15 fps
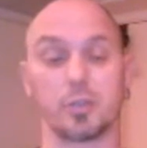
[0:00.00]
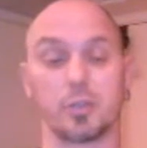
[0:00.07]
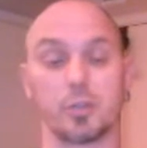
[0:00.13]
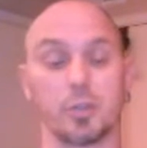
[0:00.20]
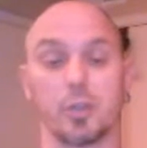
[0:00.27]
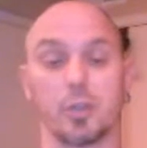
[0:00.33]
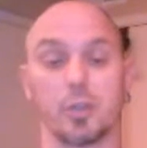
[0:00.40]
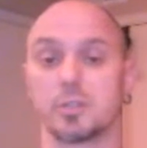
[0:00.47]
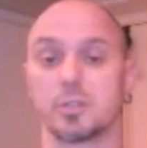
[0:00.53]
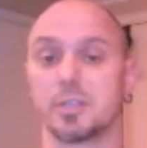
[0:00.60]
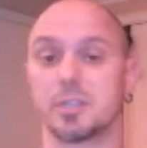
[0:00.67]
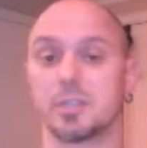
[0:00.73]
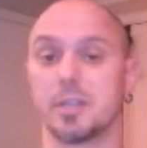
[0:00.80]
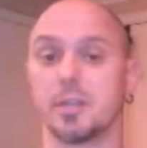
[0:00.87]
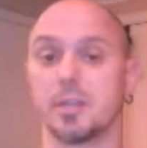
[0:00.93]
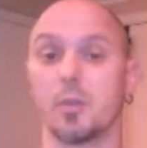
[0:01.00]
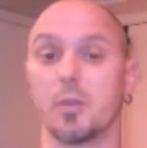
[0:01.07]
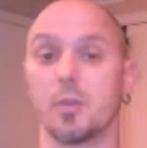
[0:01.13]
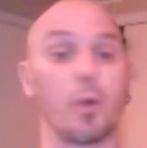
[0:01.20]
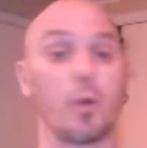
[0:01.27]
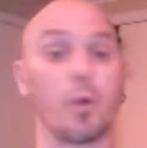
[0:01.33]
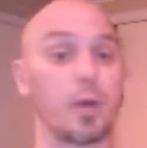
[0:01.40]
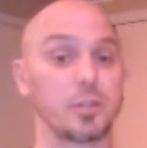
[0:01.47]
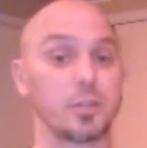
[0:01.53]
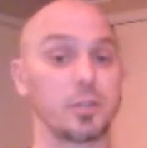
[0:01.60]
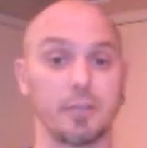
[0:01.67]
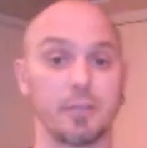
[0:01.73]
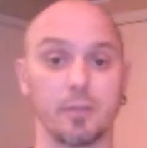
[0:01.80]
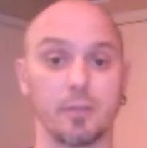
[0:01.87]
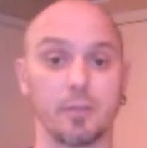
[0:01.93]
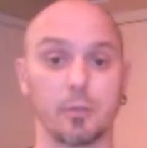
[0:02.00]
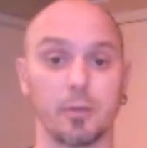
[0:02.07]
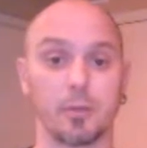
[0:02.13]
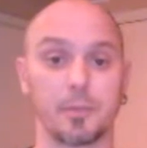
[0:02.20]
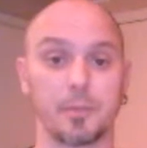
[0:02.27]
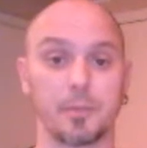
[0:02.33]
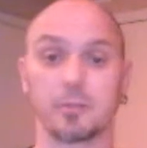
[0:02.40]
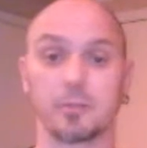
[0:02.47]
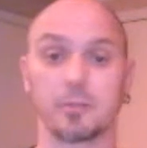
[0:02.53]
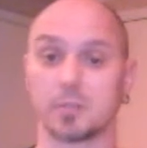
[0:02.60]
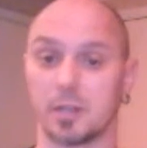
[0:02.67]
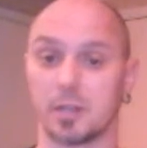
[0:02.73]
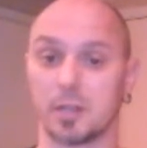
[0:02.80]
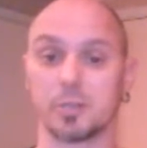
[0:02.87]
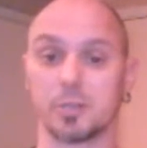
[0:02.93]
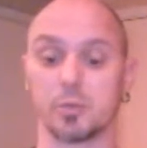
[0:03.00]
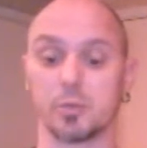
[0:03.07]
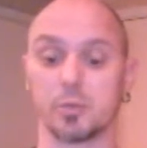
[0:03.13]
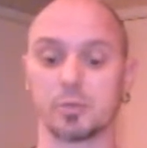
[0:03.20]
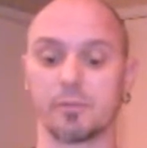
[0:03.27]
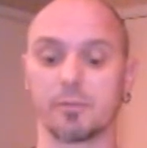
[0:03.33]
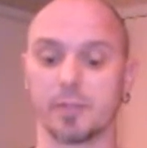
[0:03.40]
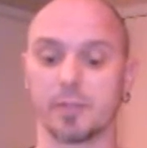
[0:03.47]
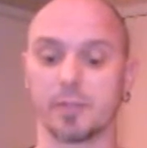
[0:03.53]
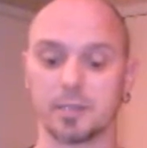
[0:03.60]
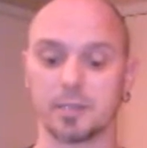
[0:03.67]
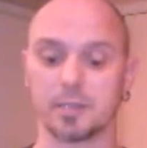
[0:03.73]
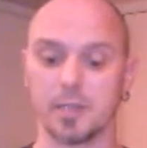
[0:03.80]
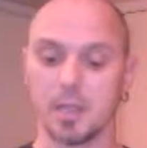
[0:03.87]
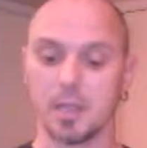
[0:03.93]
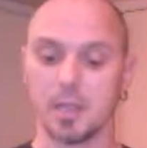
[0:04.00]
you could go see whale watching if you were up there. There's a lot of tours for that.